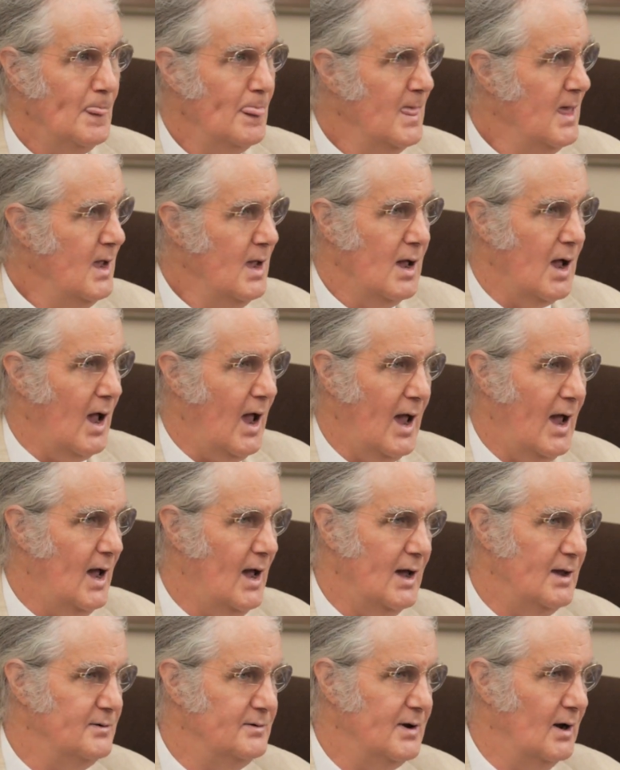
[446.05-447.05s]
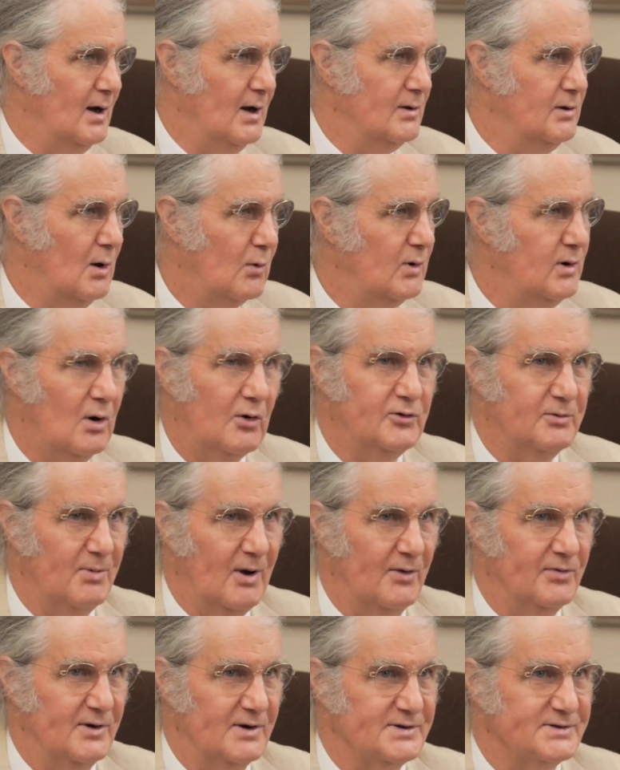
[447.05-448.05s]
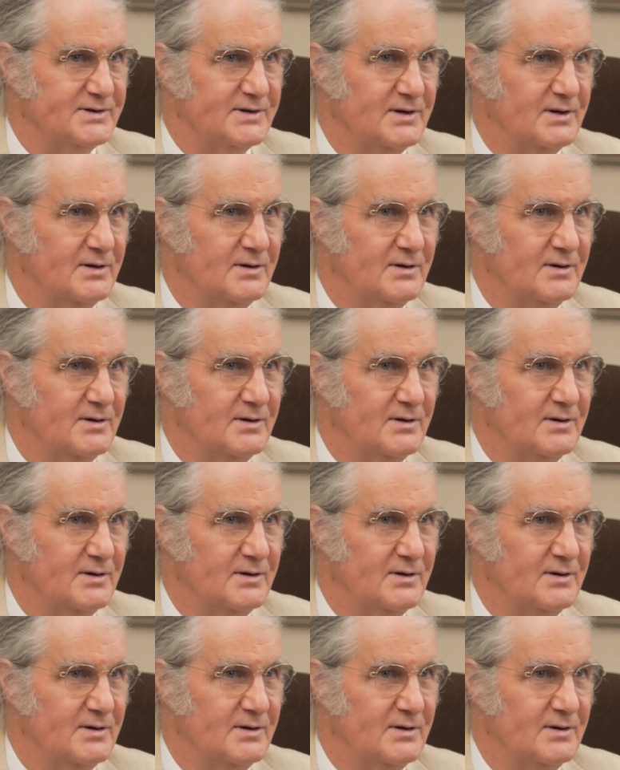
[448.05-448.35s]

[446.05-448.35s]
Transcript: Mm. And uh, no one knows about this.